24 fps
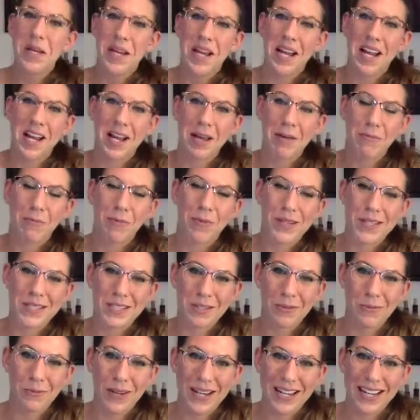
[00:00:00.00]
once
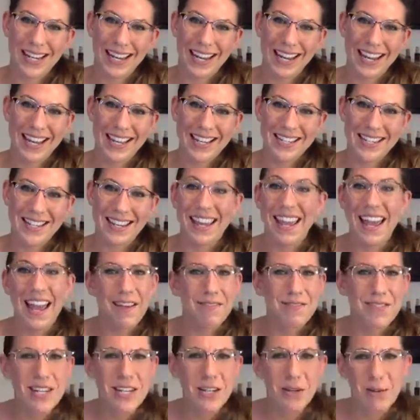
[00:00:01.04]
a week and
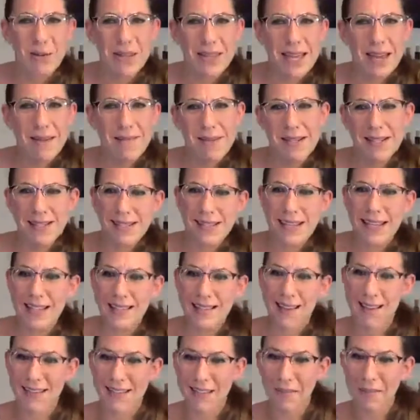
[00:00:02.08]
have dinner with them. It's
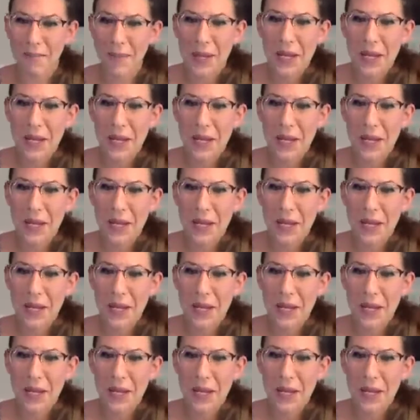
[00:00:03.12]
awesome.